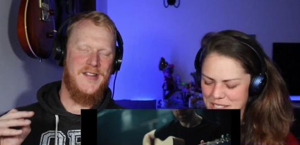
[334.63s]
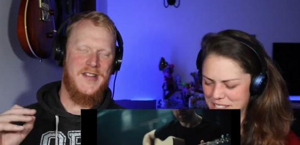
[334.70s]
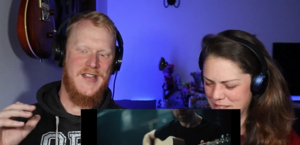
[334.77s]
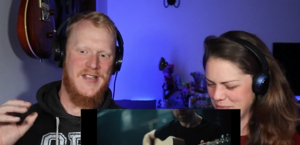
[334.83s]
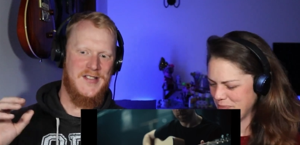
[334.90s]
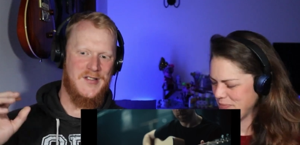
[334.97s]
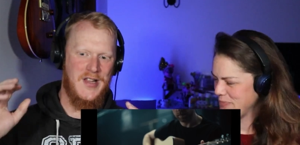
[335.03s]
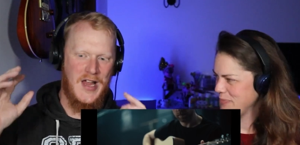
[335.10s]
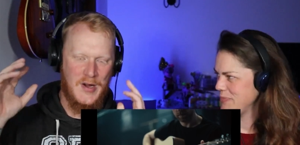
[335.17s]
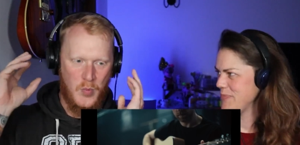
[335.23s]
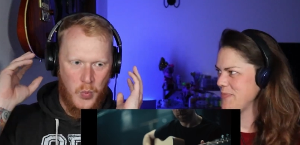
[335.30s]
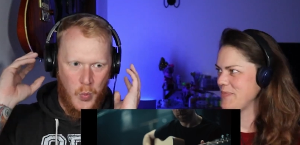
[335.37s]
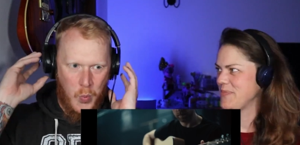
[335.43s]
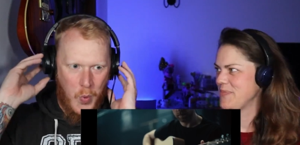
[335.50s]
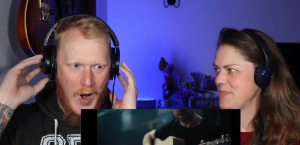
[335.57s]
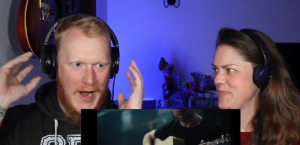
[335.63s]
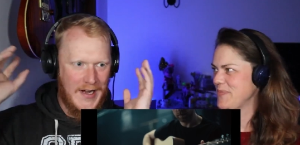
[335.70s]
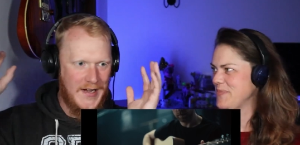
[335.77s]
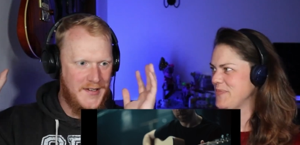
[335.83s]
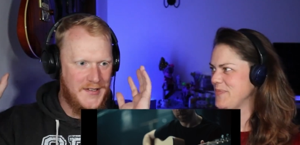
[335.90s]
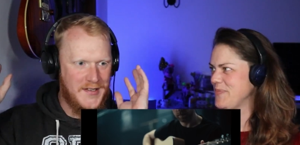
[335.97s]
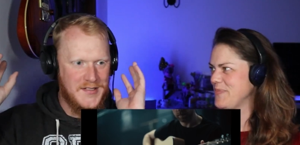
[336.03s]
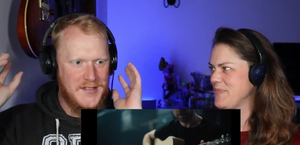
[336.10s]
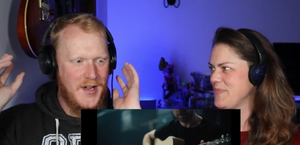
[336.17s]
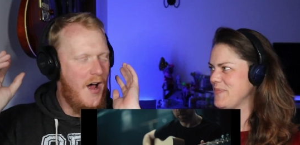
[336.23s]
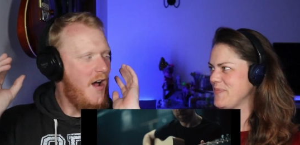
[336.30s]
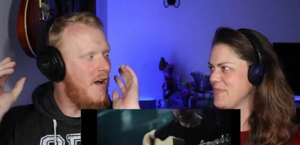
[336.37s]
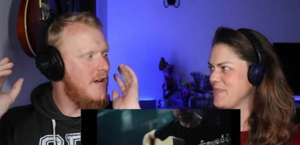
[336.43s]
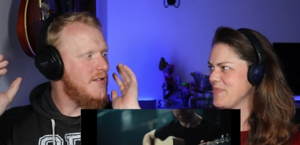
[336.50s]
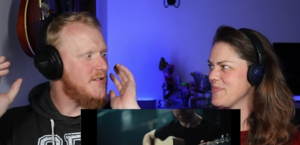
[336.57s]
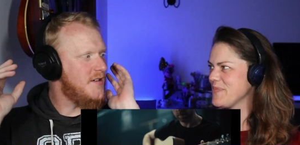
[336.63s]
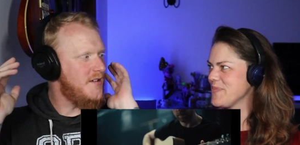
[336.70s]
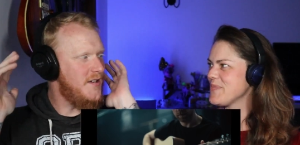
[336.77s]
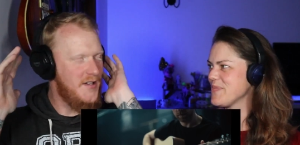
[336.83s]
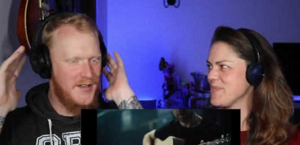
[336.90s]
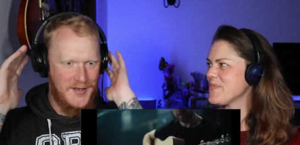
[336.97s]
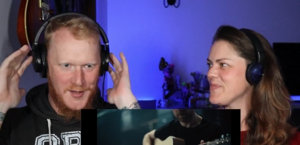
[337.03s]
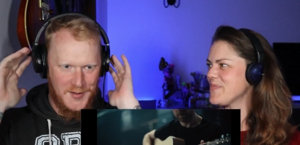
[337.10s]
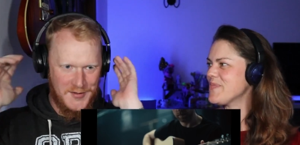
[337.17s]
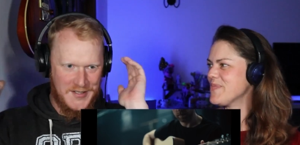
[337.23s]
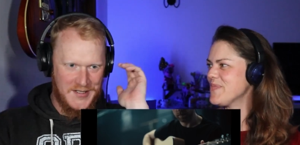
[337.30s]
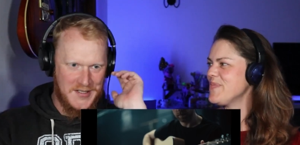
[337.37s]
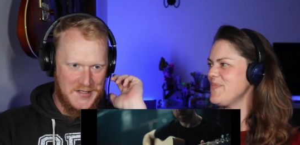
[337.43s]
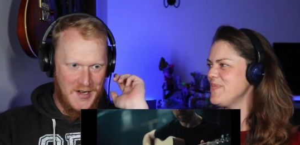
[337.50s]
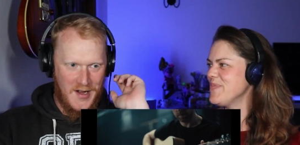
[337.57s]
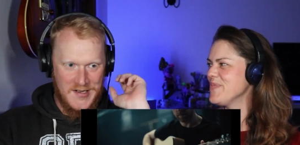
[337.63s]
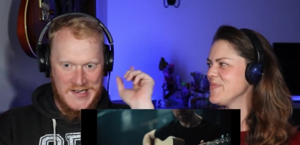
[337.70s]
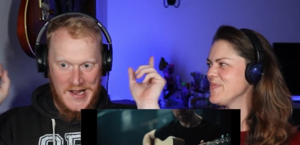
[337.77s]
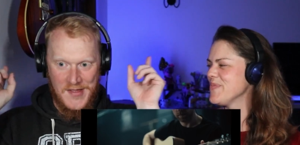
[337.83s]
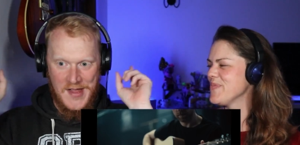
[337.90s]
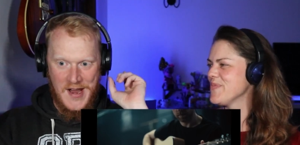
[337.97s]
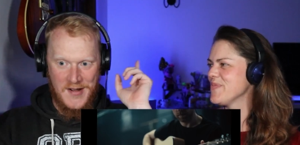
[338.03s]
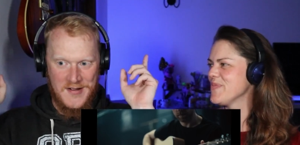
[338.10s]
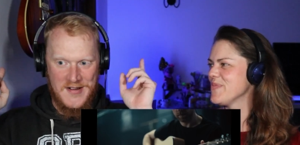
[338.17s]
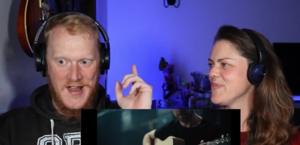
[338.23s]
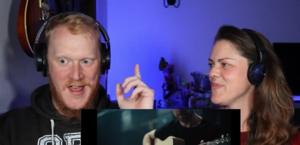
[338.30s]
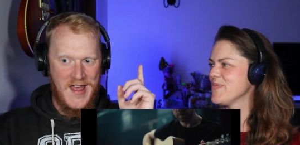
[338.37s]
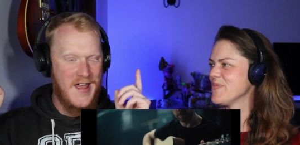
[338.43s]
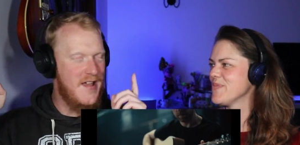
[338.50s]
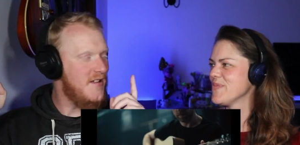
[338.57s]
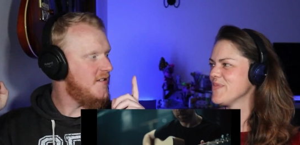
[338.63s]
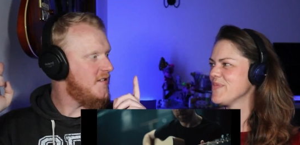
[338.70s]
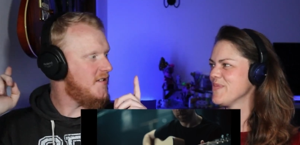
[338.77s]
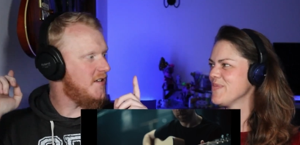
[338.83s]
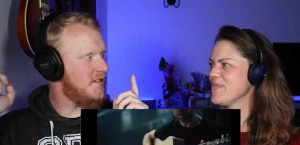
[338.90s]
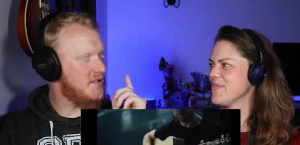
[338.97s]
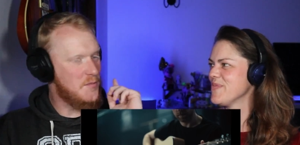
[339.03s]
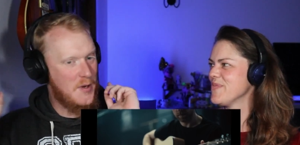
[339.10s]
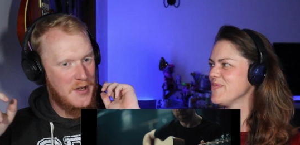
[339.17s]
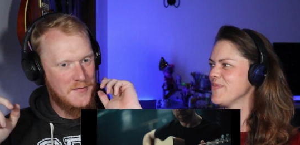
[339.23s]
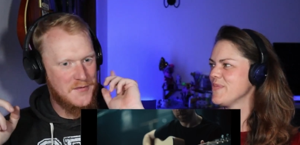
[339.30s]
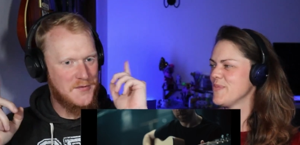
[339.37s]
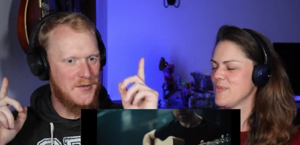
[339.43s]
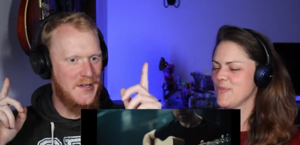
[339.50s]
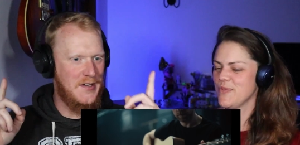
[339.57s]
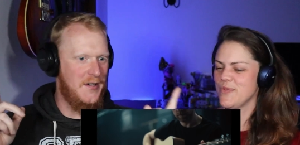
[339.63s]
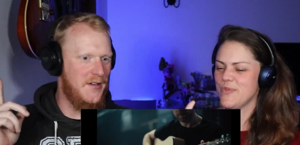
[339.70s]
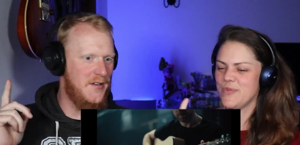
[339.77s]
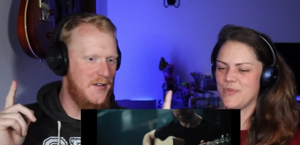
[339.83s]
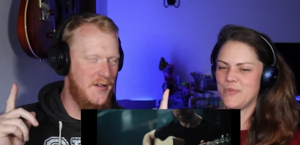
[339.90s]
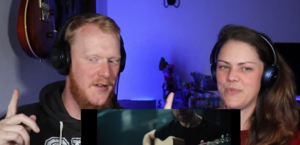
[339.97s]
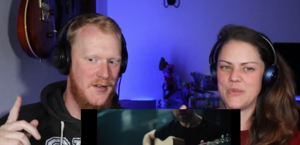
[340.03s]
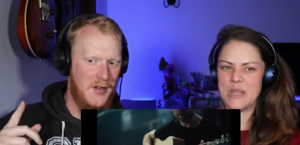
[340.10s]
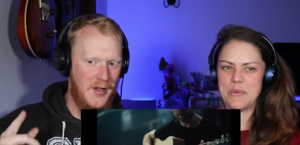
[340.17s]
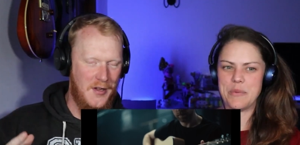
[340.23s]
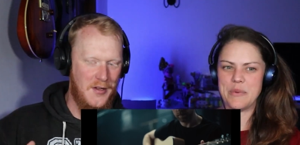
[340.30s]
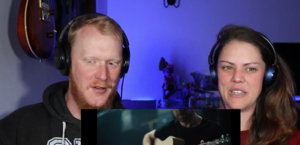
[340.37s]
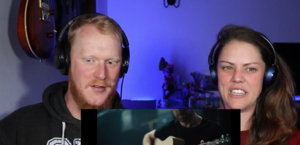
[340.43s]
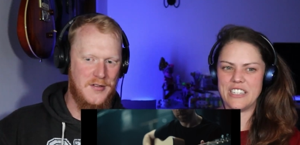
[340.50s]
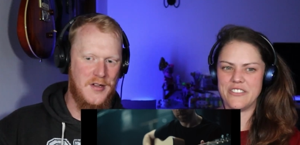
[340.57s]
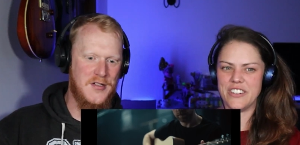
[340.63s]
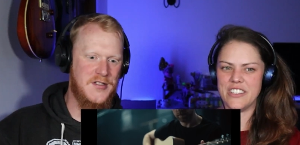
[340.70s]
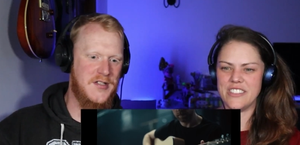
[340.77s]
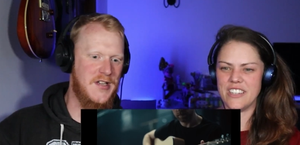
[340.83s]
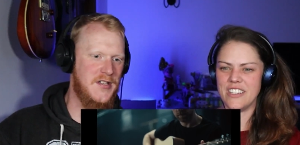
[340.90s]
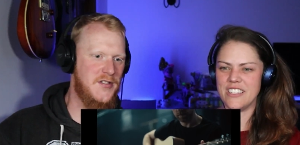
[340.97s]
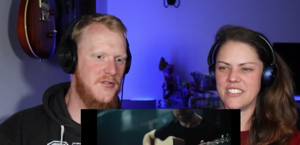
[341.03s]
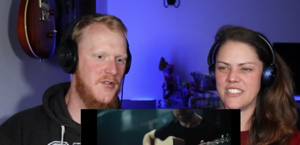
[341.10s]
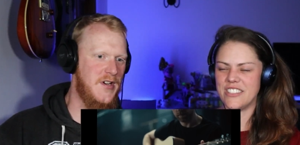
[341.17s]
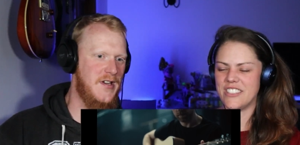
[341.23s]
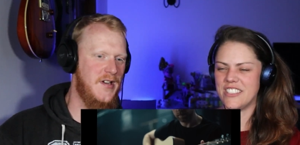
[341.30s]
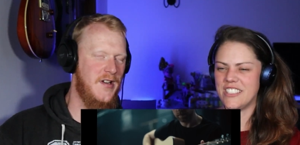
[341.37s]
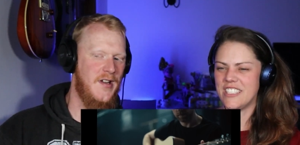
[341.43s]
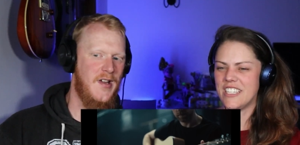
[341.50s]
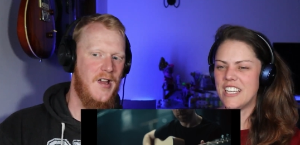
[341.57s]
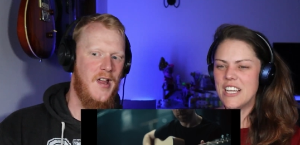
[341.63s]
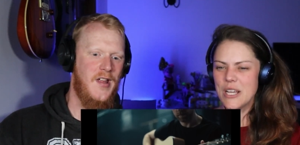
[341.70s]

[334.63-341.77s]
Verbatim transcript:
Speaker 1: These like wired guitars. Can you hear the acoustic guitars out there and there? There's like a twelve string and a, a, a six string. Good.